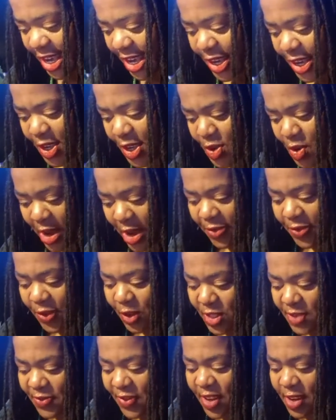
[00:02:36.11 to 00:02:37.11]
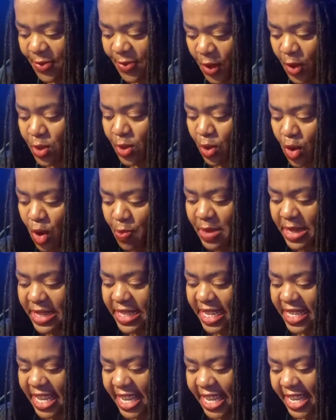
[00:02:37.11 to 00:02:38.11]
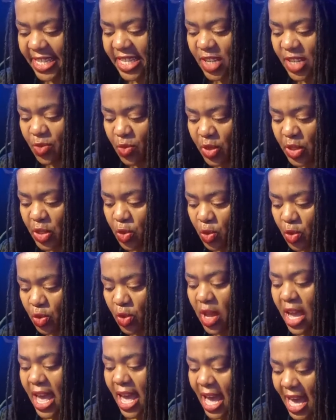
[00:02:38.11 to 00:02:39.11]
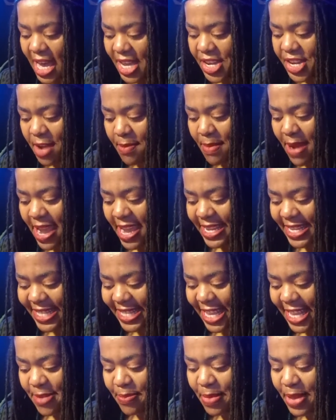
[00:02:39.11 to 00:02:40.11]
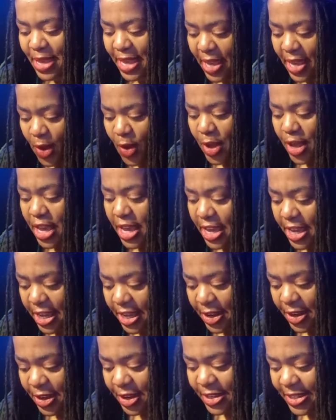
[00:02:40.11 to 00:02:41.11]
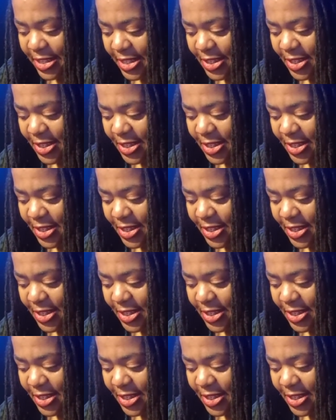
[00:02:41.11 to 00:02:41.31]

You have forcefully committed the action which will undermine them, and